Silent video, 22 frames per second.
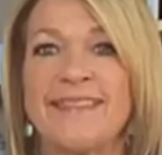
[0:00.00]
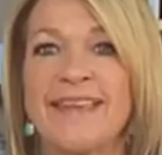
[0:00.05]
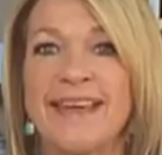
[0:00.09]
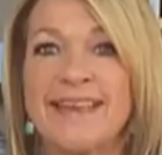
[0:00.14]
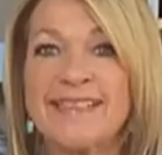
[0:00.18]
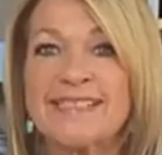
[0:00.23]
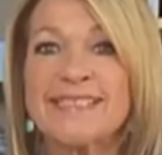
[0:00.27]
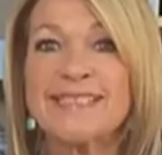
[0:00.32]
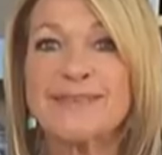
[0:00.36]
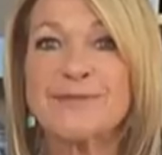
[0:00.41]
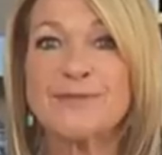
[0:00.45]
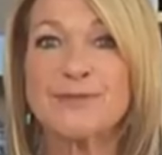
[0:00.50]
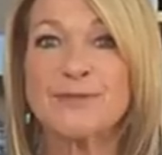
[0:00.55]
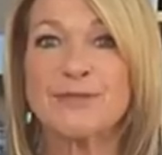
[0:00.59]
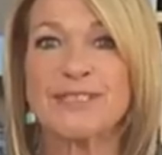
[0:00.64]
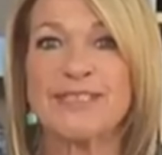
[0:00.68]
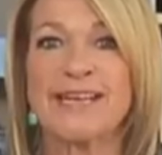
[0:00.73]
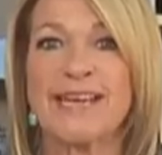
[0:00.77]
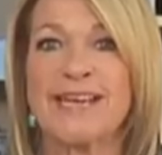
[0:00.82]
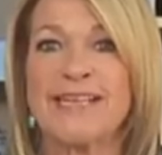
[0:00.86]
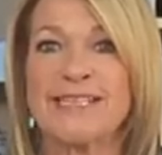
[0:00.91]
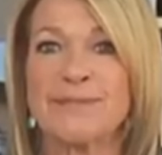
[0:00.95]
That's it for
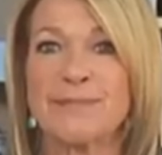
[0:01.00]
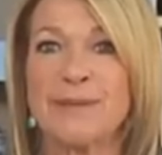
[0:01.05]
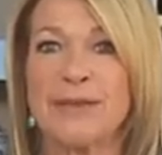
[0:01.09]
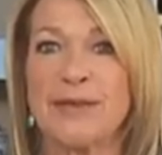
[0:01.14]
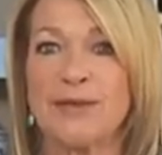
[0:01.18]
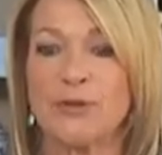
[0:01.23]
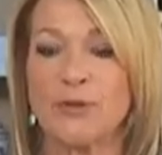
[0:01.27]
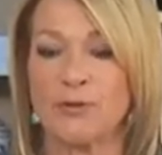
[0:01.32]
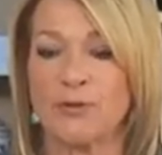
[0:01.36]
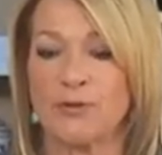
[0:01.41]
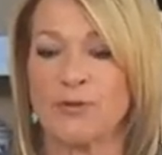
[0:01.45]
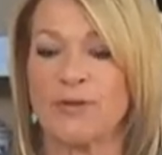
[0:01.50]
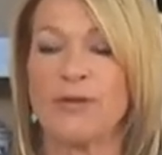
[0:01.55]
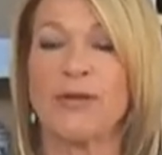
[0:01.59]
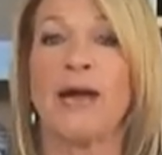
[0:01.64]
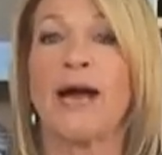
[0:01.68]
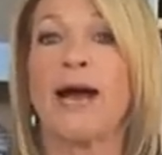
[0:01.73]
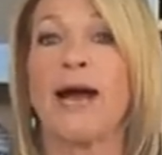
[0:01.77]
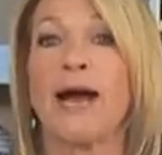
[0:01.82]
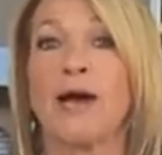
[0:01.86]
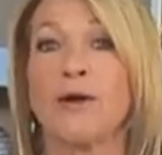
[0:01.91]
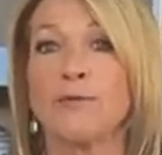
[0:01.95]
today's menu,
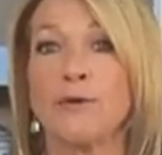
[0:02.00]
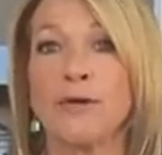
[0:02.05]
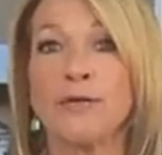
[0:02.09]
our